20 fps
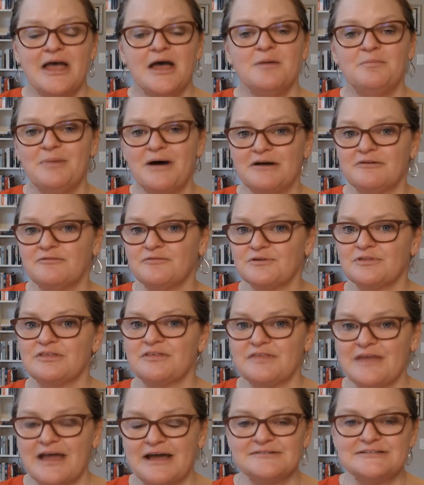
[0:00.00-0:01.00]
But for the
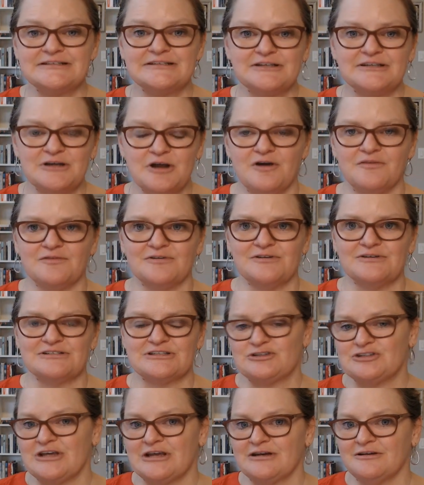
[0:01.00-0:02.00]
1,000 and over is a
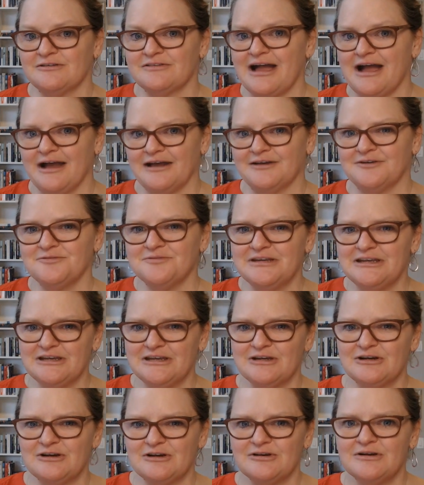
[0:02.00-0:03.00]
channel that I don't
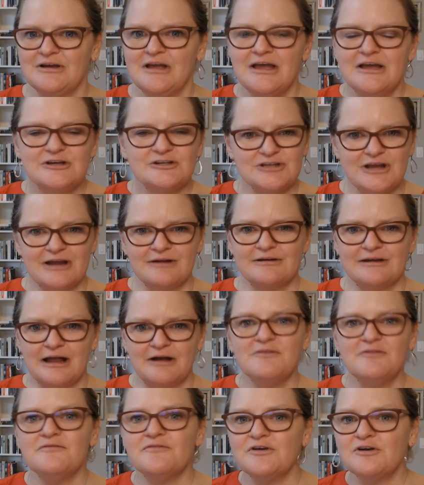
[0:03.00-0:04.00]
hear shouted
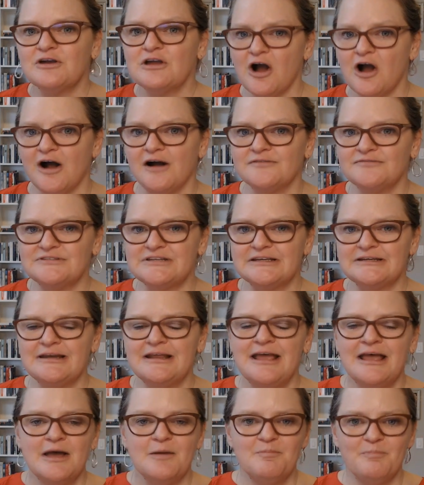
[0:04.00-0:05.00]
out very often,
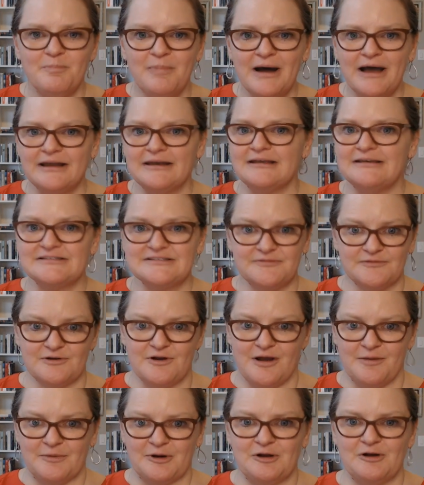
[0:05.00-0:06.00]
but is
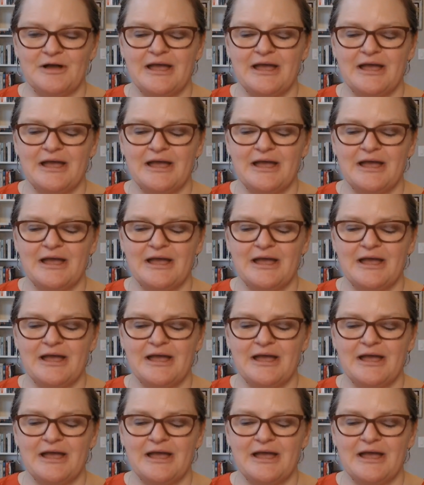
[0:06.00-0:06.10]
phenomenal.